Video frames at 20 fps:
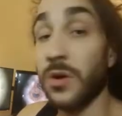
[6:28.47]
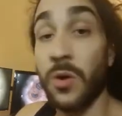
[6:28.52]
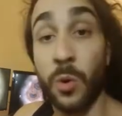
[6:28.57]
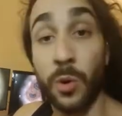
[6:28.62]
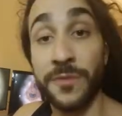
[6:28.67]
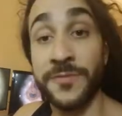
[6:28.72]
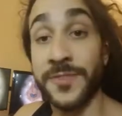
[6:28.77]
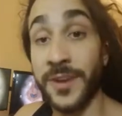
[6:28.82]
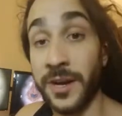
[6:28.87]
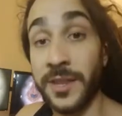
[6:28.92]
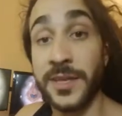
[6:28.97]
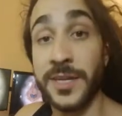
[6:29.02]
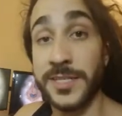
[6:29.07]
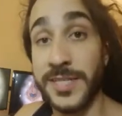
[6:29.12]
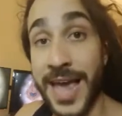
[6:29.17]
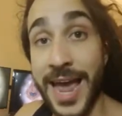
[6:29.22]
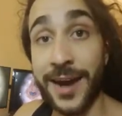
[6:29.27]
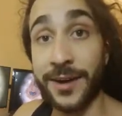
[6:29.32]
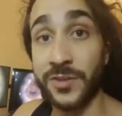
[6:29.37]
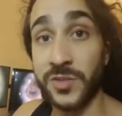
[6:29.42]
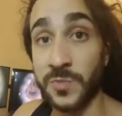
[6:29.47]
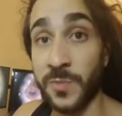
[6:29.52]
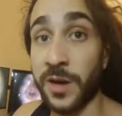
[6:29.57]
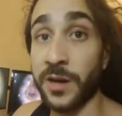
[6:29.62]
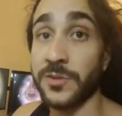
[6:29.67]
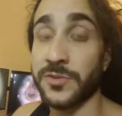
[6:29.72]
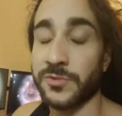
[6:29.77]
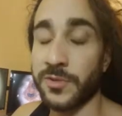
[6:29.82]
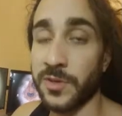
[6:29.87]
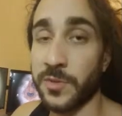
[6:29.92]
or if none of the attacker's
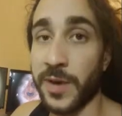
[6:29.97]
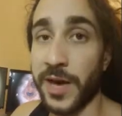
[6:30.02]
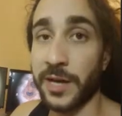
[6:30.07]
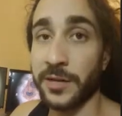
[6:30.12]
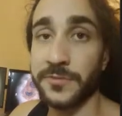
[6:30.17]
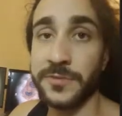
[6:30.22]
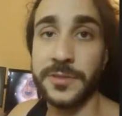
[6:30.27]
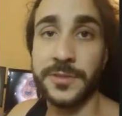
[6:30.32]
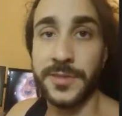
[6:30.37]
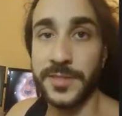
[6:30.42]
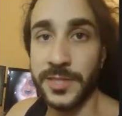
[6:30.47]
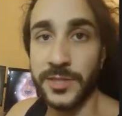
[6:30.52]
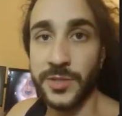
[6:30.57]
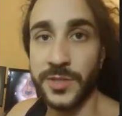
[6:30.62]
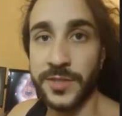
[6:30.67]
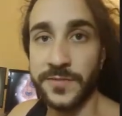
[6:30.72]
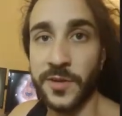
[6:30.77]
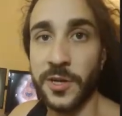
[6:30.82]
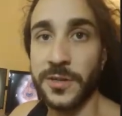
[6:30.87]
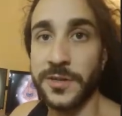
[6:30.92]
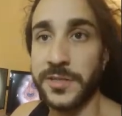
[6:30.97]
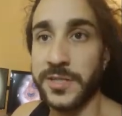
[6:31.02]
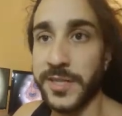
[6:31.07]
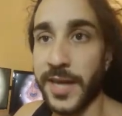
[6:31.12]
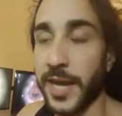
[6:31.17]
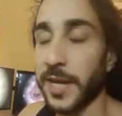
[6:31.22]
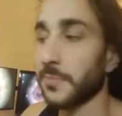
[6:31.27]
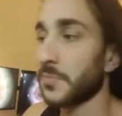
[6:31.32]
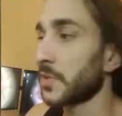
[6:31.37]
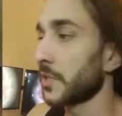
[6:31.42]
models are on the battlefield, essentially they've all
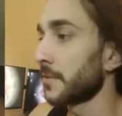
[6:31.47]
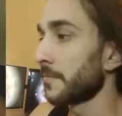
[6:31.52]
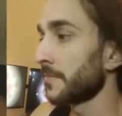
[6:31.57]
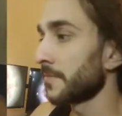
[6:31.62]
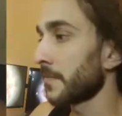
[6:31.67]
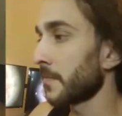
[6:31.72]
escaped,